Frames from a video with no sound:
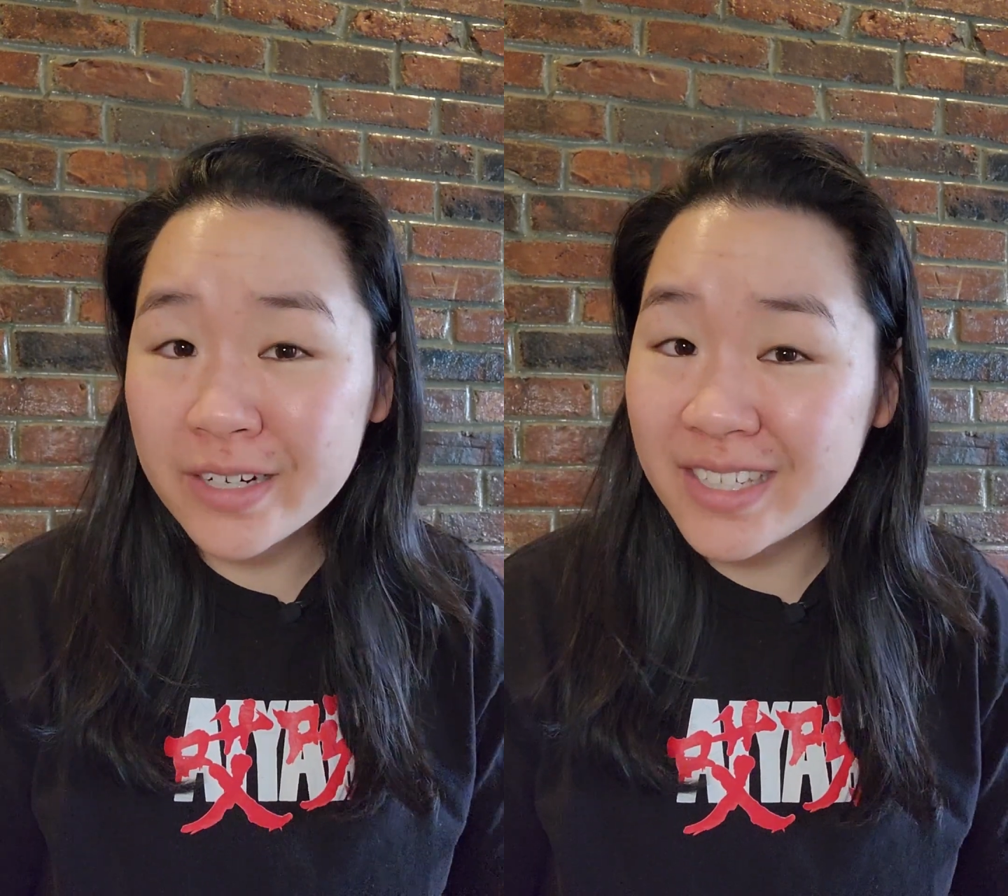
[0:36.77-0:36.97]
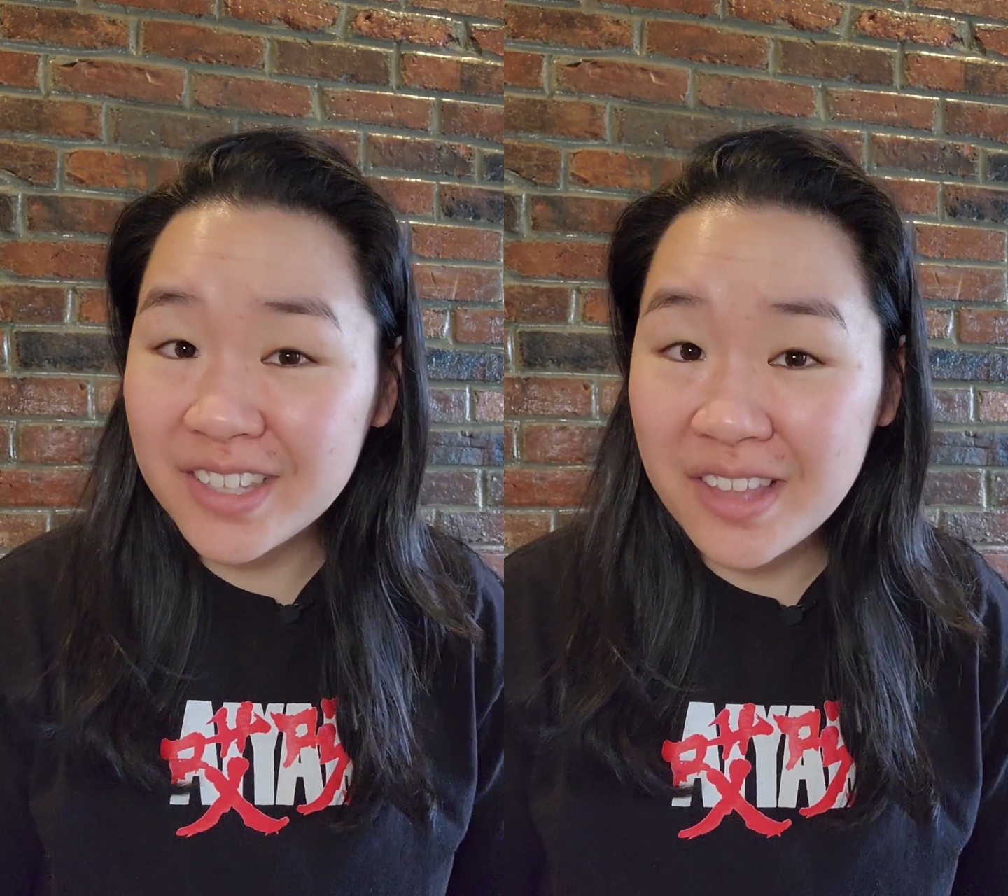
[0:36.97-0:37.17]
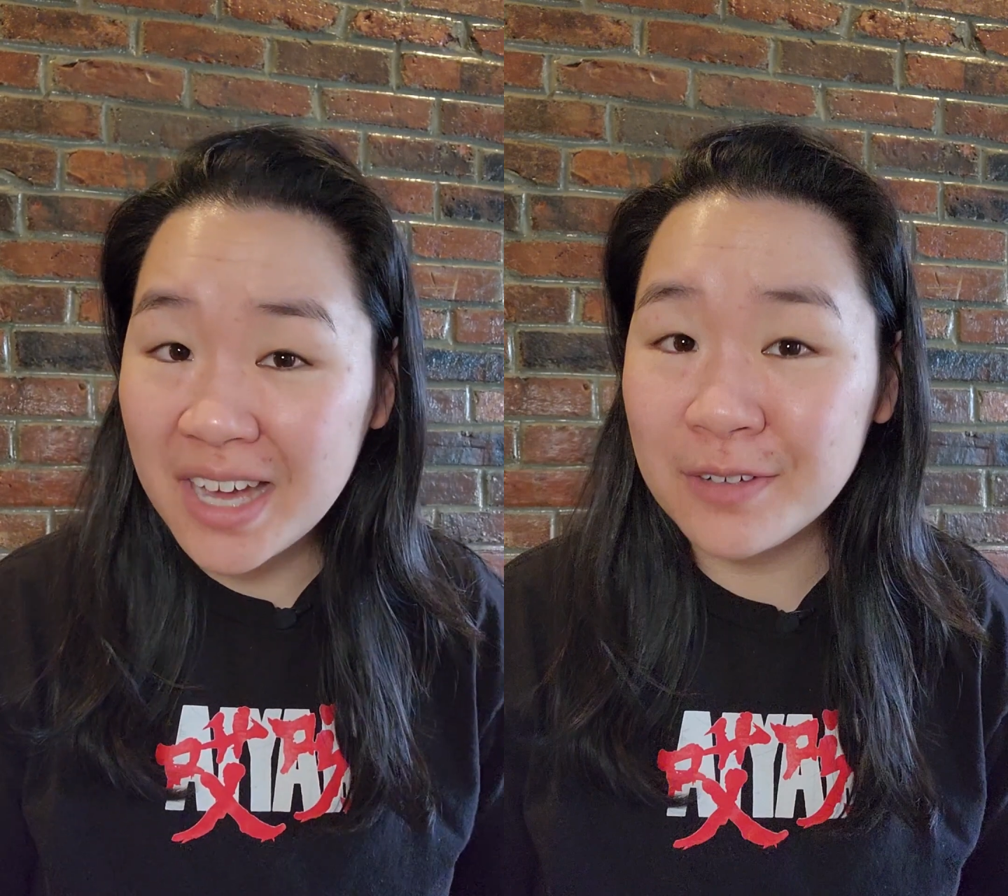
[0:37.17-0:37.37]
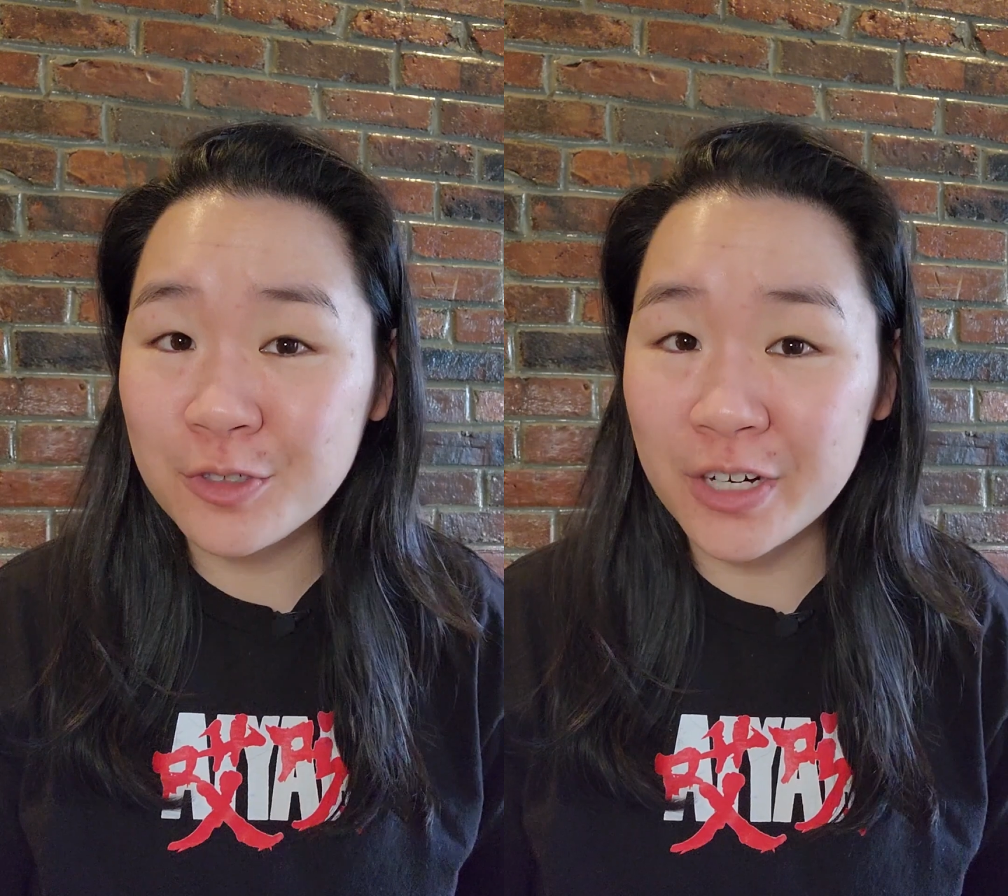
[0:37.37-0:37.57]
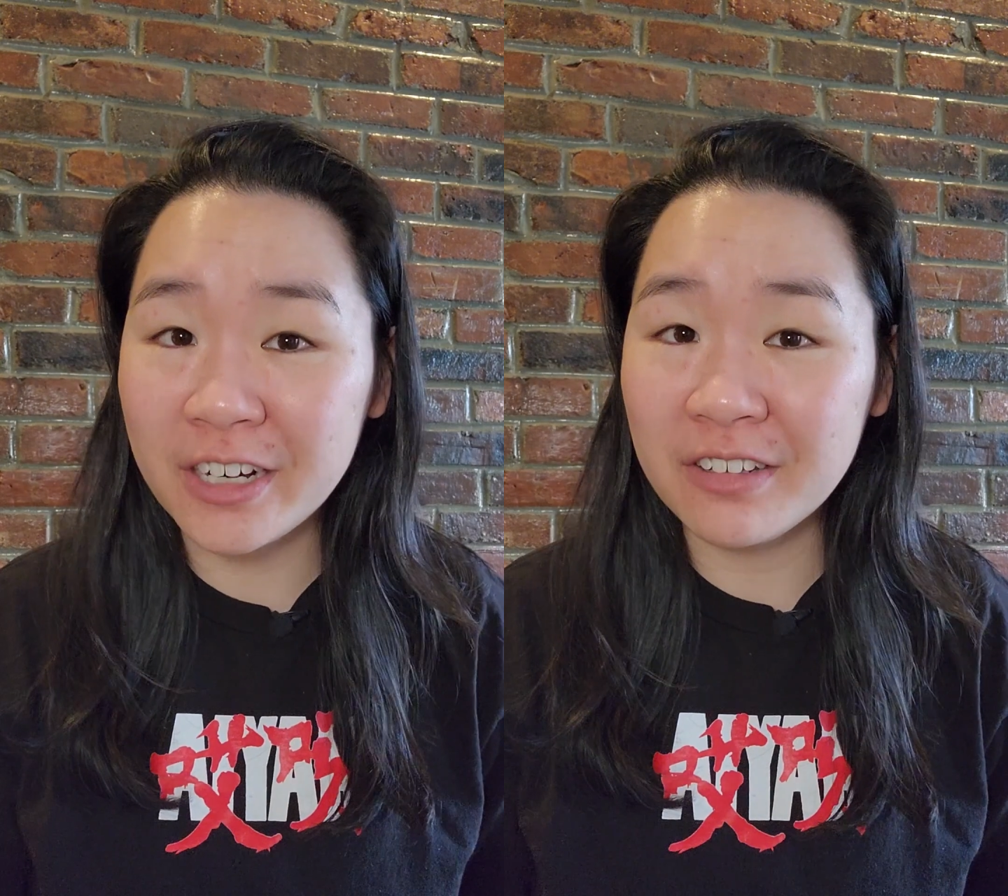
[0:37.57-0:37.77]
is a lot of
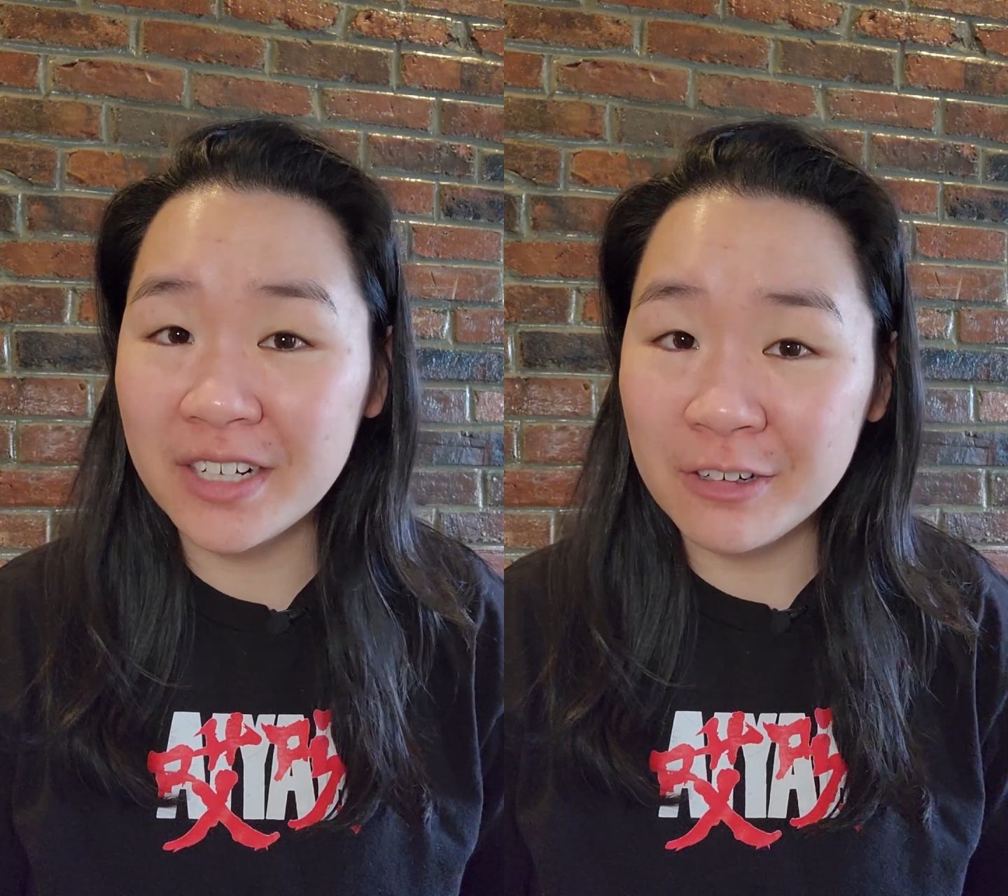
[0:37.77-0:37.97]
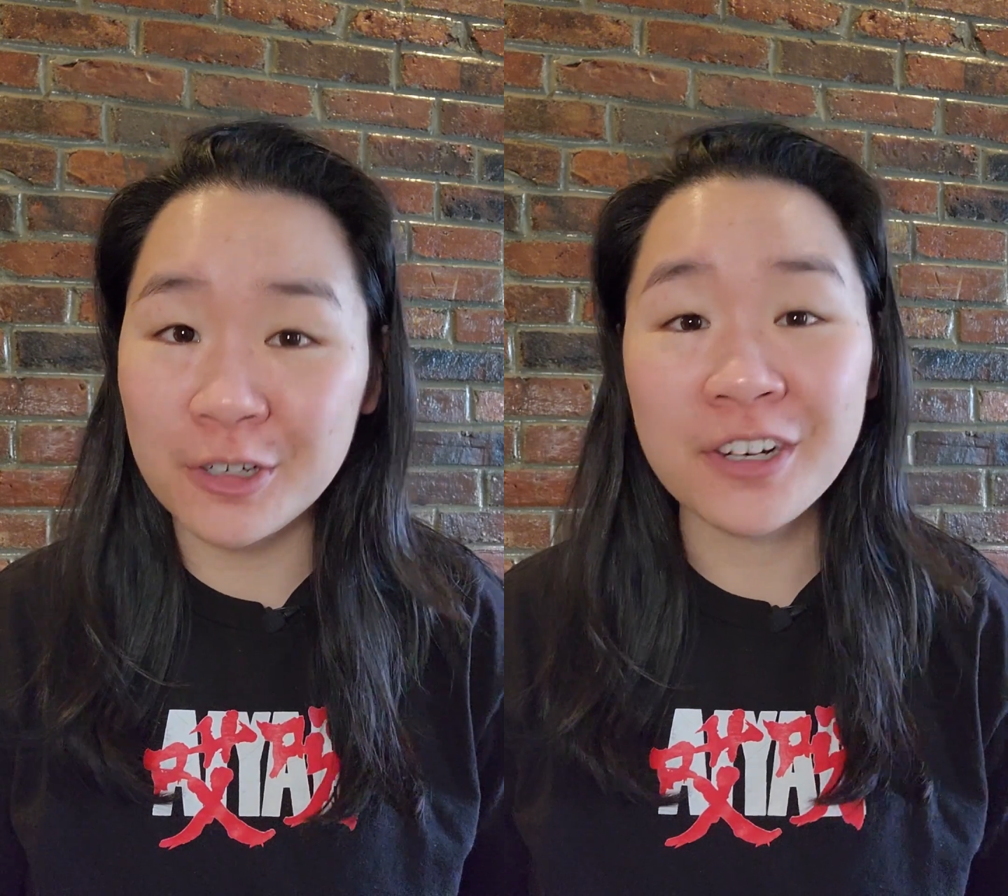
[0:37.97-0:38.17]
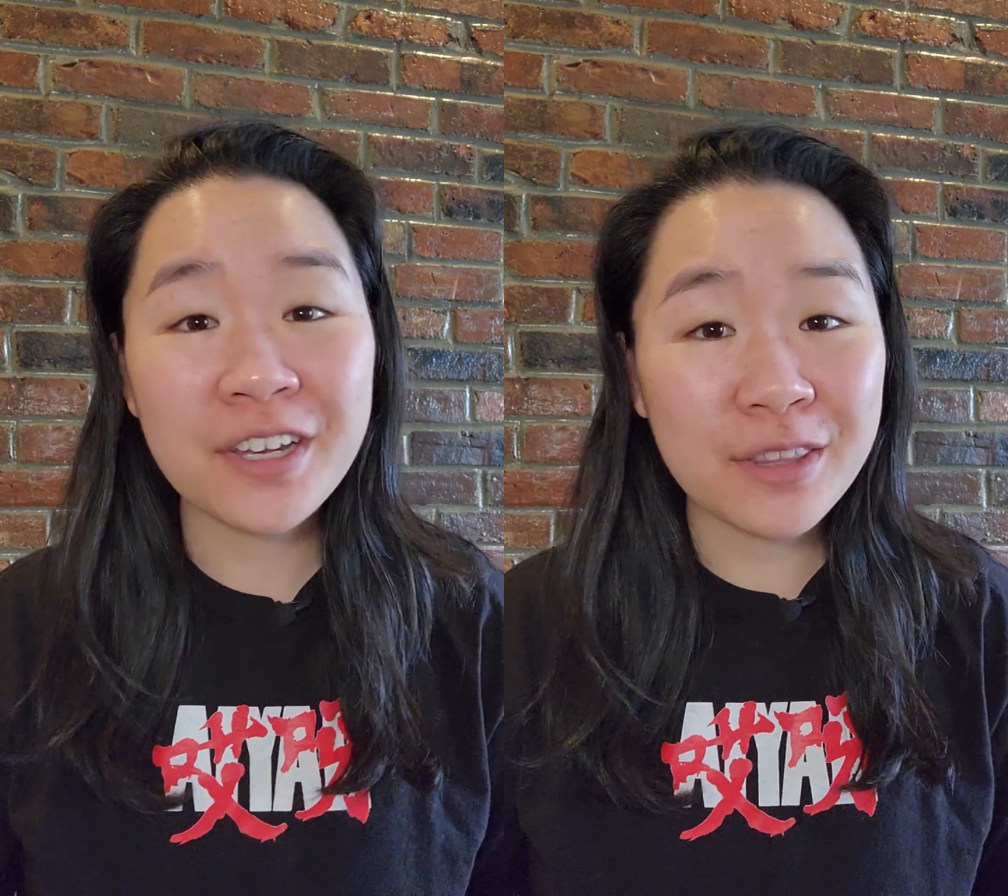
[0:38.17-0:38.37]
trial and error,